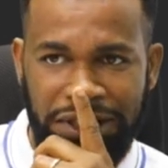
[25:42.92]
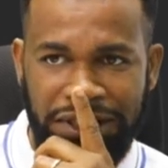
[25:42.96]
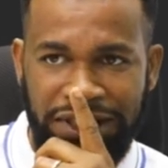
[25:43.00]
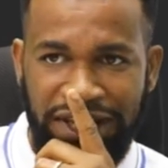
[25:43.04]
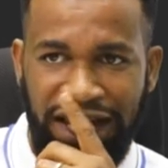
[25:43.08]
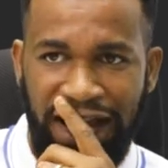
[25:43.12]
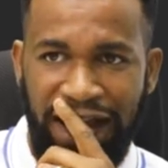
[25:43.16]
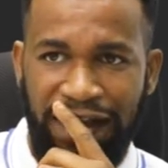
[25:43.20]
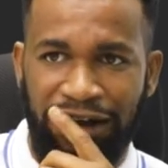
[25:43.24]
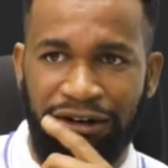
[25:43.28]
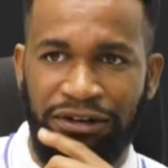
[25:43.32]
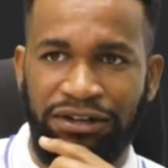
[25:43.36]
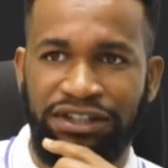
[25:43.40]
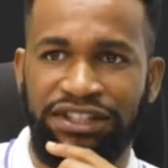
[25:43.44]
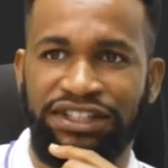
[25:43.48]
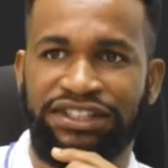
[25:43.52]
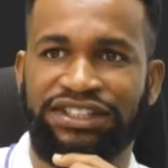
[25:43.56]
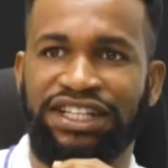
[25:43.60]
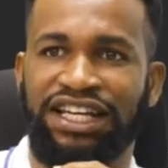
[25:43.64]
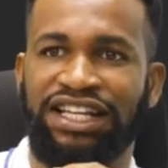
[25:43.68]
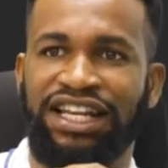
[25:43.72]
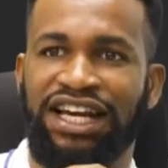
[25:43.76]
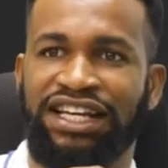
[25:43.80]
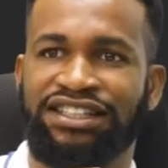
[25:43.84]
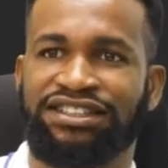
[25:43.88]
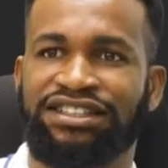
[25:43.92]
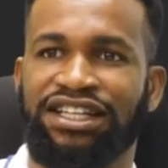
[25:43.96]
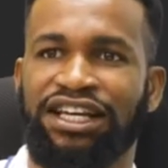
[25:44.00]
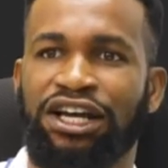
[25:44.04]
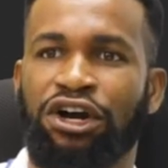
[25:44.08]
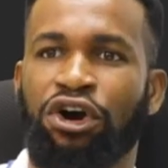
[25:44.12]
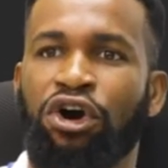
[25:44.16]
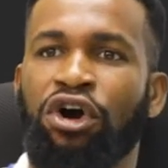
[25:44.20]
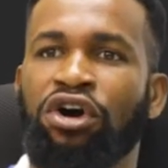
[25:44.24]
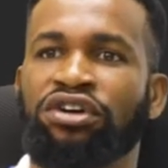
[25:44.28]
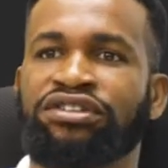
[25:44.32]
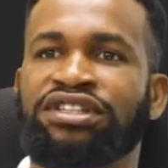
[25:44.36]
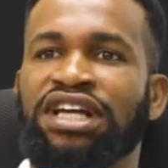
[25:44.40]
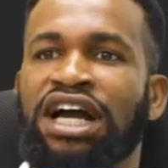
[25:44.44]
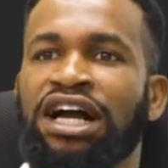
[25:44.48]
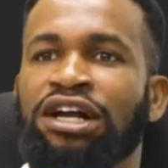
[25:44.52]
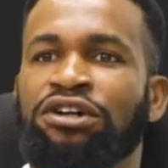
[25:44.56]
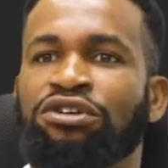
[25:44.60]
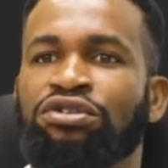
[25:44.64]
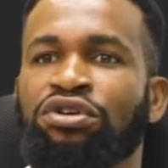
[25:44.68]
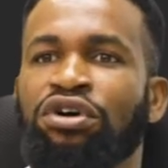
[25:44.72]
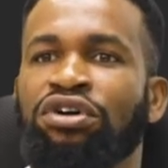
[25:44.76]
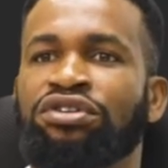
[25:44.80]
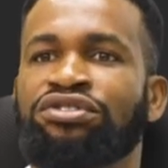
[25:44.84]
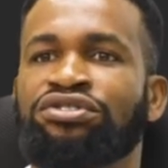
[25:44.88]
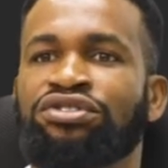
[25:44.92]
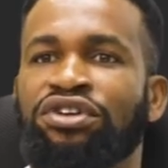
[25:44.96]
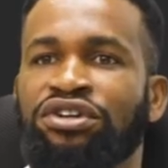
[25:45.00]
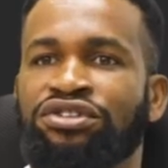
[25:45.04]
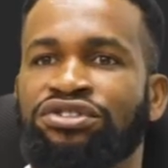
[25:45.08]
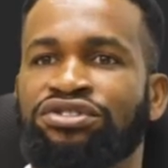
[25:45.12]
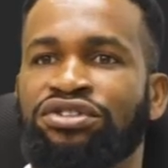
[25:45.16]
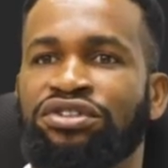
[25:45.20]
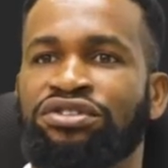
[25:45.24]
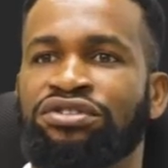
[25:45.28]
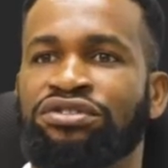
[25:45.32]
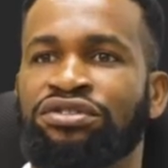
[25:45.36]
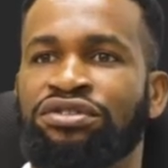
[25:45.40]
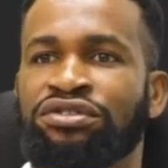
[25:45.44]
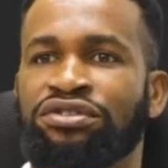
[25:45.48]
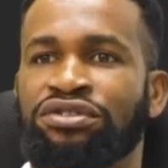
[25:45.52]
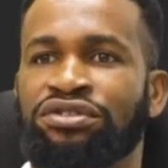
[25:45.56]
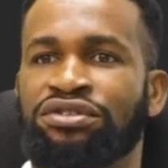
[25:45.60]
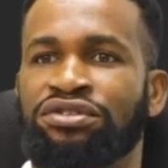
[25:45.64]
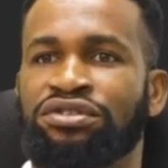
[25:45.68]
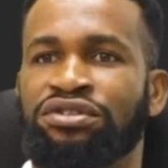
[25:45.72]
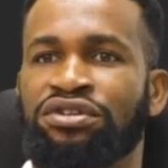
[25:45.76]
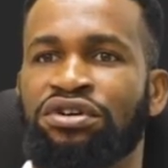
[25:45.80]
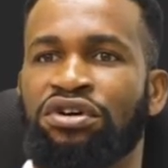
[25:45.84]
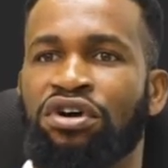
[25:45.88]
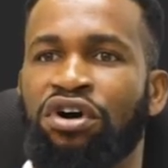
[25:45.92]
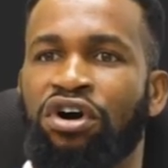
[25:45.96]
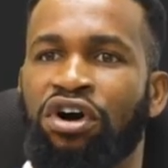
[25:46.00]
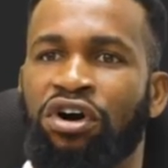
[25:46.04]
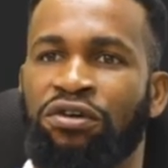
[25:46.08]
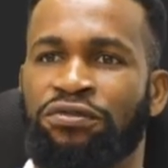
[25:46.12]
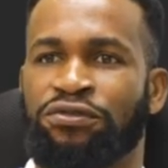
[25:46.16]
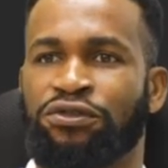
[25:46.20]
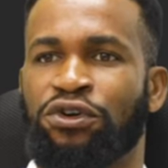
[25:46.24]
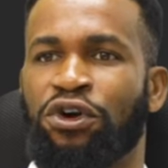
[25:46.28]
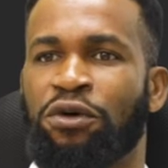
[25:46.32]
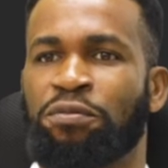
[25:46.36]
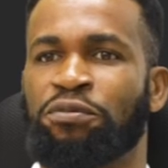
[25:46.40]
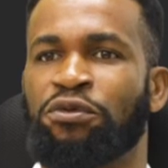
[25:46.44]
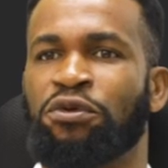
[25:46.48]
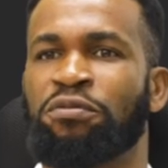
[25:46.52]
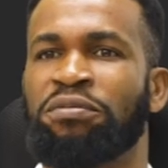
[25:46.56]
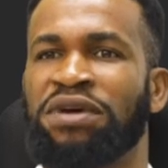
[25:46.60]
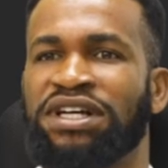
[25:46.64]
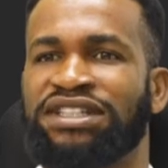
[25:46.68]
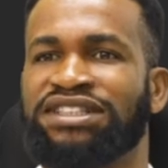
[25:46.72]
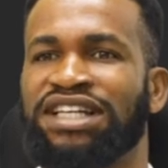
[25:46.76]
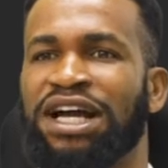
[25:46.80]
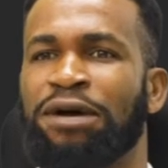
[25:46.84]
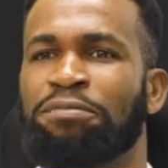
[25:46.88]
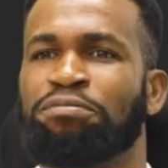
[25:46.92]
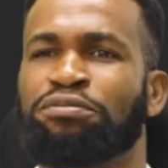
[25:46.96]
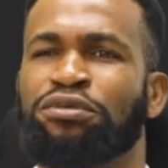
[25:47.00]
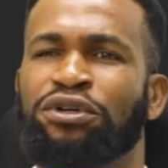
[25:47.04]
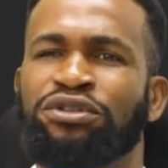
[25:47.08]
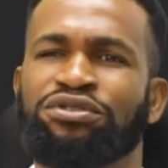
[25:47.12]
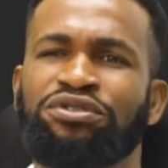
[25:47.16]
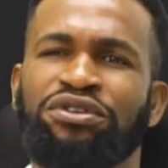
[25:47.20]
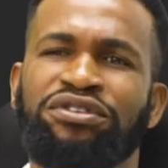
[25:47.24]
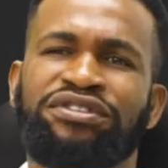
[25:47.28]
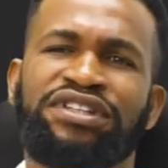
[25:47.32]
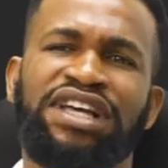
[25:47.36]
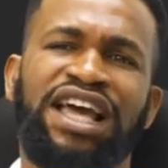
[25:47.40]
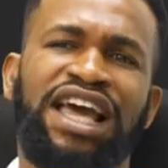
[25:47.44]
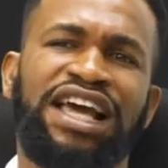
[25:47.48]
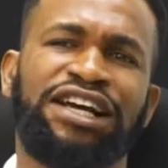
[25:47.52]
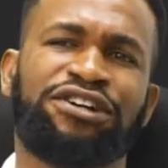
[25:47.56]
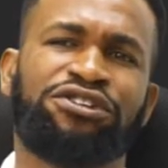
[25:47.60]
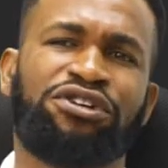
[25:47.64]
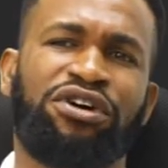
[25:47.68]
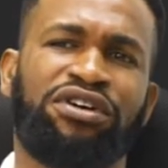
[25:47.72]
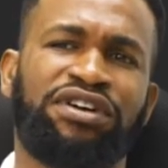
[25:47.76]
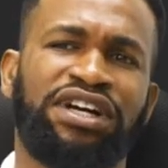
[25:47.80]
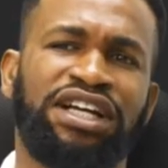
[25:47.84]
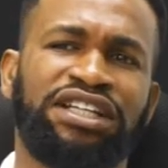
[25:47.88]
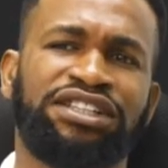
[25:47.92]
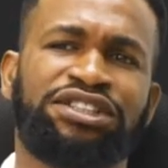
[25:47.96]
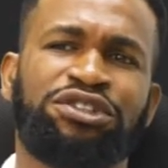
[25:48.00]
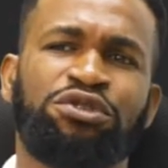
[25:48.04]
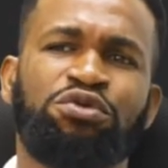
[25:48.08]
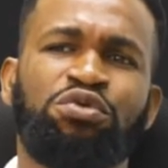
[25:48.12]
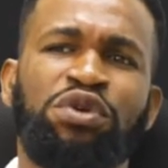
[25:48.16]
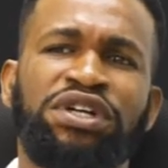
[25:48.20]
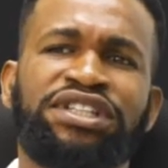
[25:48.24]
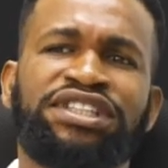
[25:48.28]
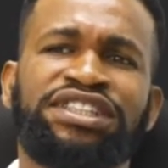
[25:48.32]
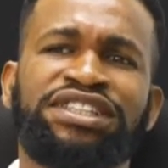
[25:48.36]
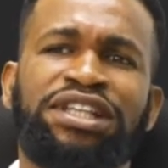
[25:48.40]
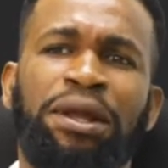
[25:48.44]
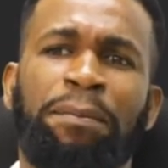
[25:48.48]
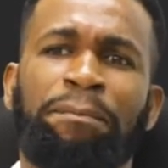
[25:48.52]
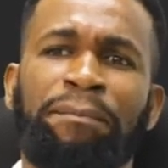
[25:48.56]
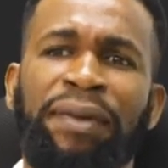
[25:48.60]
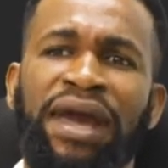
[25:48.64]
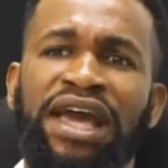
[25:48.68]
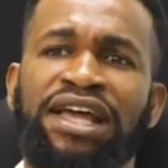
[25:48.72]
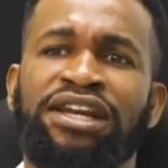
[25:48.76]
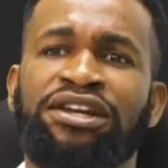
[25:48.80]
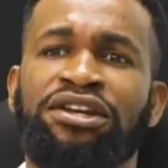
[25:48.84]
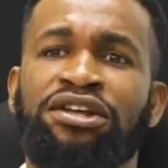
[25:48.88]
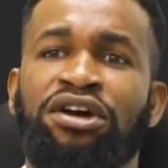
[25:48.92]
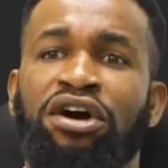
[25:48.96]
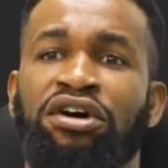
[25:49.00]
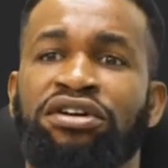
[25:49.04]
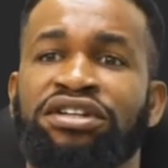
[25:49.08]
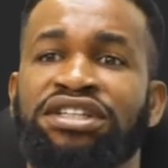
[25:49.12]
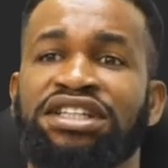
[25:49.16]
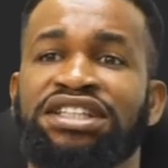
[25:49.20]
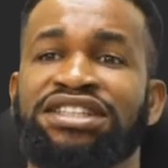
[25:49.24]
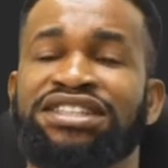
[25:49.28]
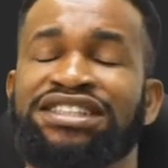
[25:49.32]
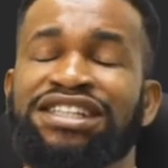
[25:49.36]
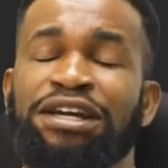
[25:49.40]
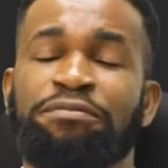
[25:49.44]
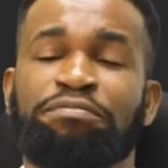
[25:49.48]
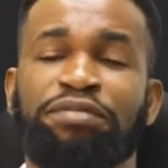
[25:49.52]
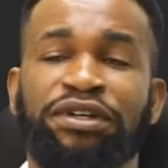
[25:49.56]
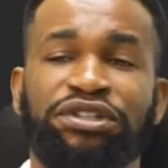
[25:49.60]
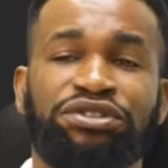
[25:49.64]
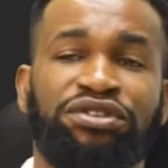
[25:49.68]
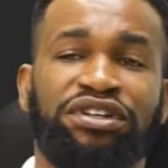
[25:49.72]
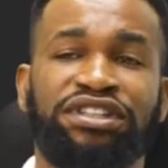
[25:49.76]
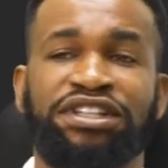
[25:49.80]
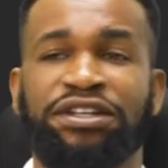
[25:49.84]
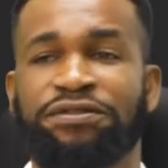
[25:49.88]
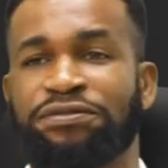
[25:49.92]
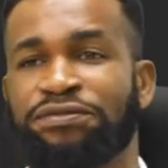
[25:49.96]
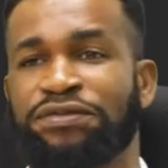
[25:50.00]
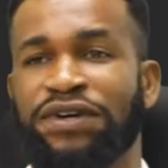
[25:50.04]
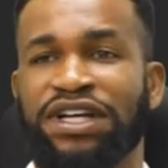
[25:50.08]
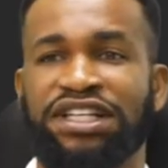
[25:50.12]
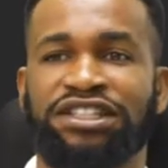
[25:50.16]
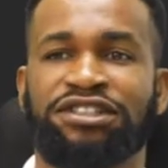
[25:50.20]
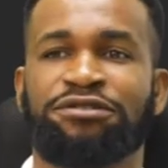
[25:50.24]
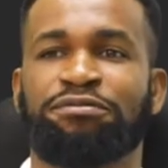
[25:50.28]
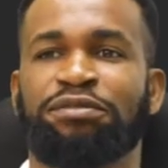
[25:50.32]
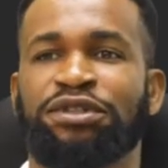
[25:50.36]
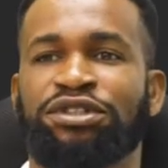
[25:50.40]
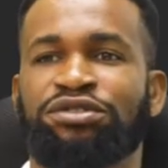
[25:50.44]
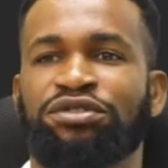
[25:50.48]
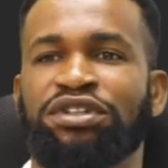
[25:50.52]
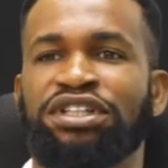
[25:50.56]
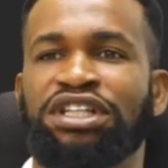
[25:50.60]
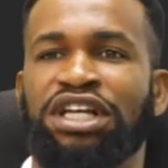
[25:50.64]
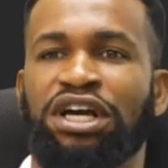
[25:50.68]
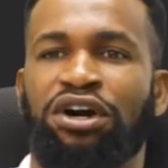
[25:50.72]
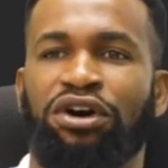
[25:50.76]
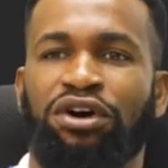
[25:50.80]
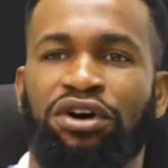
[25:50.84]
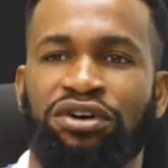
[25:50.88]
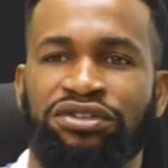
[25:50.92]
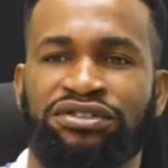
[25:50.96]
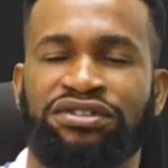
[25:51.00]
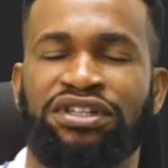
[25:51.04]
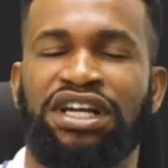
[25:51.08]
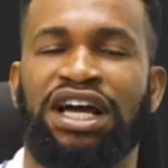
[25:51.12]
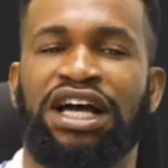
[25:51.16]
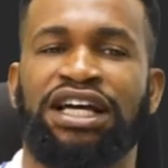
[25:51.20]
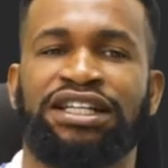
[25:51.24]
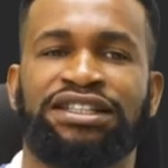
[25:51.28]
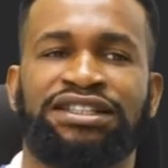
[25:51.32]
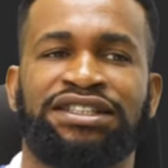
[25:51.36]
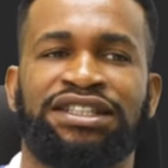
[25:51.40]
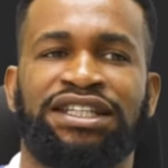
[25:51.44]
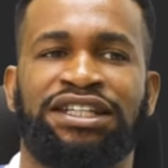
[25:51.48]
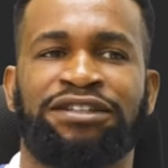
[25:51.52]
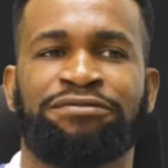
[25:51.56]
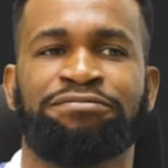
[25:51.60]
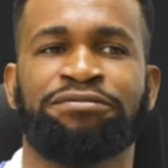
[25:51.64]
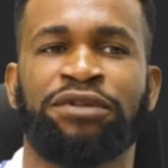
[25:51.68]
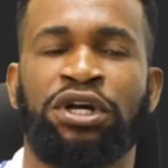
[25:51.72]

Now, he said that a hot and cold junction of copper metal produce a current which depend on the temperature difference between the hot and